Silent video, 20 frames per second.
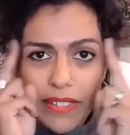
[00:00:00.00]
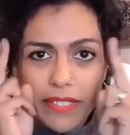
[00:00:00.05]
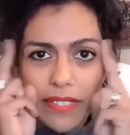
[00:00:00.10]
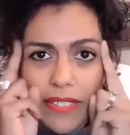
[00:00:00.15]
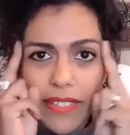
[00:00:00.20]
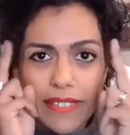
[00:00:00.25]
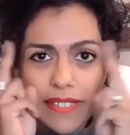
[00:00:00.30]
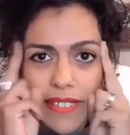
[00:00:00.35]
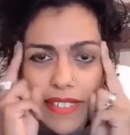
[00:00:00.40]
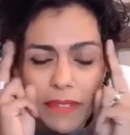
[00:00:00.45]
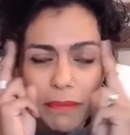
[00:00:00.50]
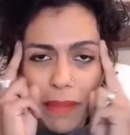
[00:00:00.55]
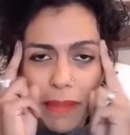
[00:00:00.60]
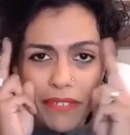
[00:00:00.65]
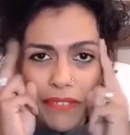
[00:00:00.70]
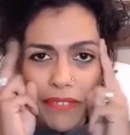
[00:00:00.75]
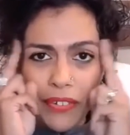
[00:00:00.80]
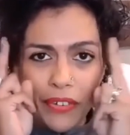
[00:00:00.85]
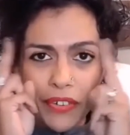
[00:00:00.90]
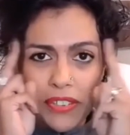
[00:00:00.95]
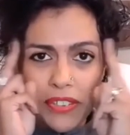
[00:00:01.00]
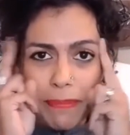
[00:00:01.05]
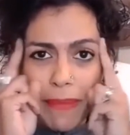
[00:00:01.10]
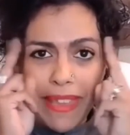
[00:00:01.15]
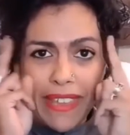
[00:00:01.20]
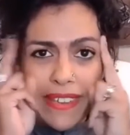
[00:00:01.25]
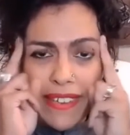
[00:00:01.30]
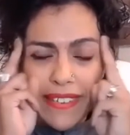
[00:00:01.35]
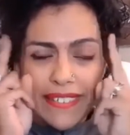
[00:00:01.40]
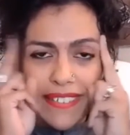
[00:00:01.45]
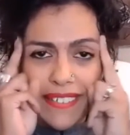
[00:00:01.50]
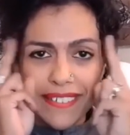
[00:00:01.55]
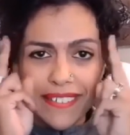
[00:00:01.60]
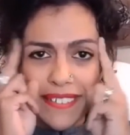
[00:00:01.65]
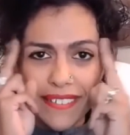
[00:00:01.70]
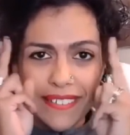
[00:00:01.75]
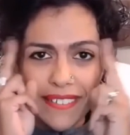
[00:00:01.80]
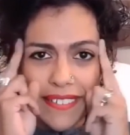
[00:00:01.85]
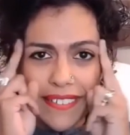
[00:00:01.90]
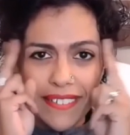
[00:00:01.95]
This is my first mate.
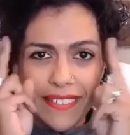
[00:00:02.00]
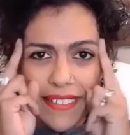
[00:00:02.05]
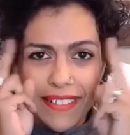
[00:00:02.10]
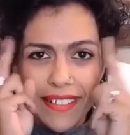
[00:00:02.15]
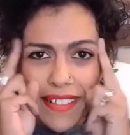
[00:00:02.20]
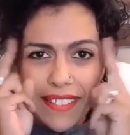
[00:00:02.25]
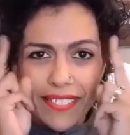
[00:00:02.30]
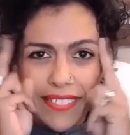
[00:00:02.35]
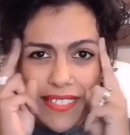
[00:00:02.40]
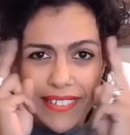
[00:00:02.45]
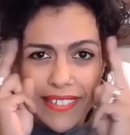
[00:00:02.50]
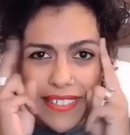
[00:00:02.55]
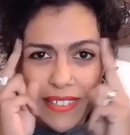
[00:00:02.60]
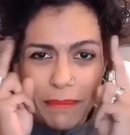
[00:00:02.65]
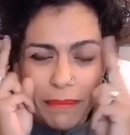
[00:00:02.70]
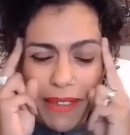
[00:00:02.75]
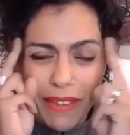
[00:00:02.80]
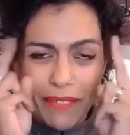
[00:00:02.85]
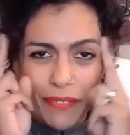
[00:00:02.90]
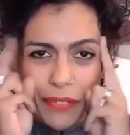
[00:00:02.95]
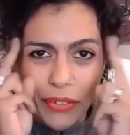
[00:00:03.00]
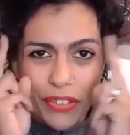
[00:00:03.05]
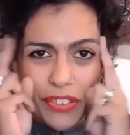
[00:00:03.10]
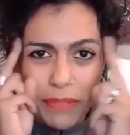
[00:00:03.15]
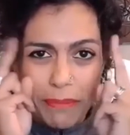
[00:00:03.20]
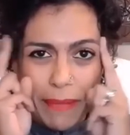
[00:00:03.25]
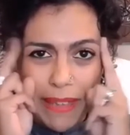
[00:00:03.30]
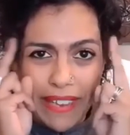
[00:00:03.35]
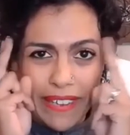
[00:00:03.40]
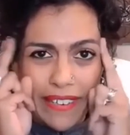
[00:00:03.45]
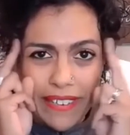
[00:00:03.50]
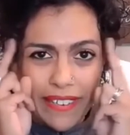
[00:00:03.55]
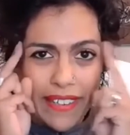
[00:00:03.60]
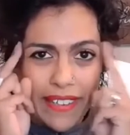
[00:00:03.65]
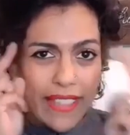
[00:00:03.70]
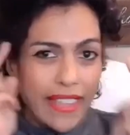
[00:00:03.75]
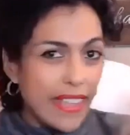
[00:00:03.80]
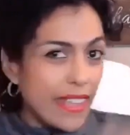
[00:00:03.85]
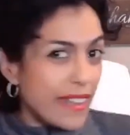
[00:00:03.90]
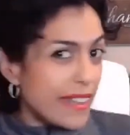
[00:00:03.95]
This is my first mate.
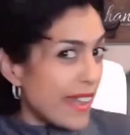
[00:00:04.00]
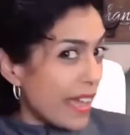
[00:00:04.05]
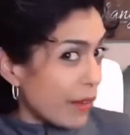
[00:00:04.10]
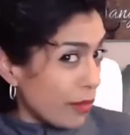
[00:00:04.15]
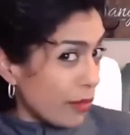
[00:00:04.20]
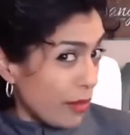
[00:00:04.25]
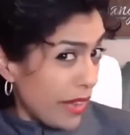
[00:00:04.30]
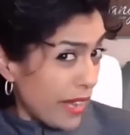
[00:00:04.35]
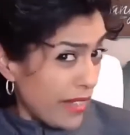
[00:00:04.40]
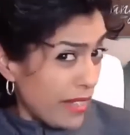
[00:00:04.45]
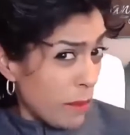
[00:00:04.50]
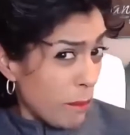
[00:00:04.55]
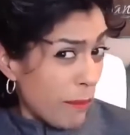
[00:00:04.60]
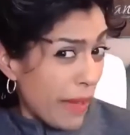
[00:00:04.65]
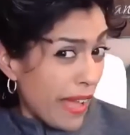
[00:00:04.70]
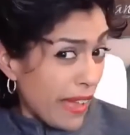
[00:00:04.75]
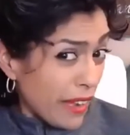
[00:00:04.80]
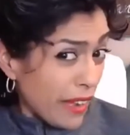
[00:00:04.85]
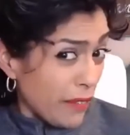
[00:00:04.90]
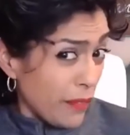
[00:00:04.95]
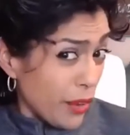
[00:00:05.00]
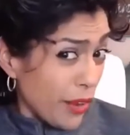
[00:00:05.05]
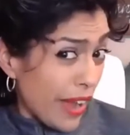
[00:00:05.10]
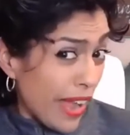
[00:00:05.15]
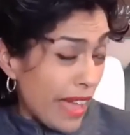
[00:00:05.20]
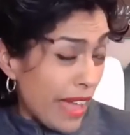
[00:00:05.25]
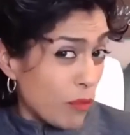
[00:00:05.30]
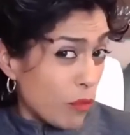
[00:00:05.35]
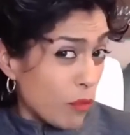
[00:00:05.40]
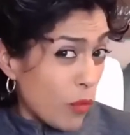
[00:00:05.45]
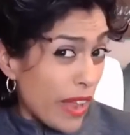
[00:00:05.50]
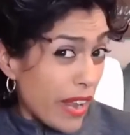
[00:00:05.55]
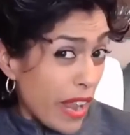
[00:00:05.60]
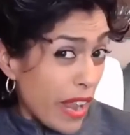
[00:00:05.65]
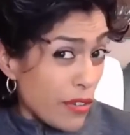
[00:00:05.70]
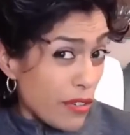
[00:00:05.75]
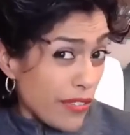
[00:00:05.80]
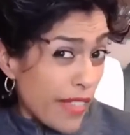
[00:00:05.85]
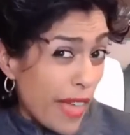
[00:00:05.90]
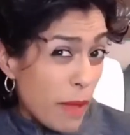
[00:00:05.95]
Now, in the back of your head, right
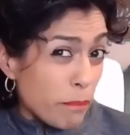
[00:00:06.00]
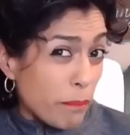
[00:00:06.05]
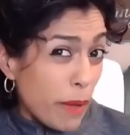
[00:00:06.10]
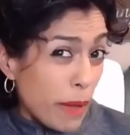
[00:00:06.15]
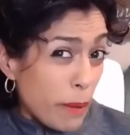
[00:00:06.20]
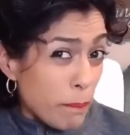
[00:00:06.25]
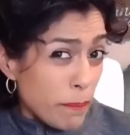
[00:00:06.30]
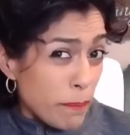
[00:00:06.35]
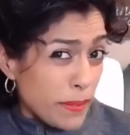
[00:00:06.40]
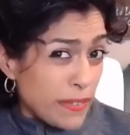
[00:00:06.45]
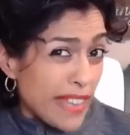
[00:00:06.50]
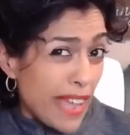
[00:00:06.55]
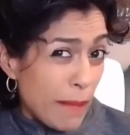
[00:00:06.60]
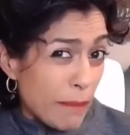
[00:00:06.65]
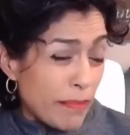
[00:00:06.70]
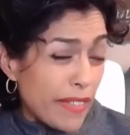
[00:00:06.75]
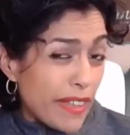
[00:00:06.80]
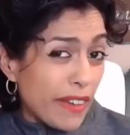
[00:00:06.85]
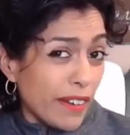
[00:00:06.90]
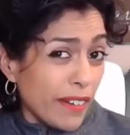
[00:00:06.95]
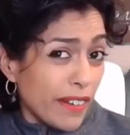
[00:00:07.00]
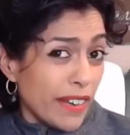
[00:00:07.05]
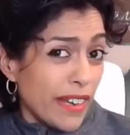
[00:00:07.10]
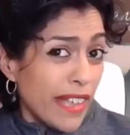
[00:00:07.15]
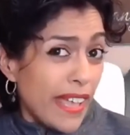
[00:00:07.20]
under that bump, tap there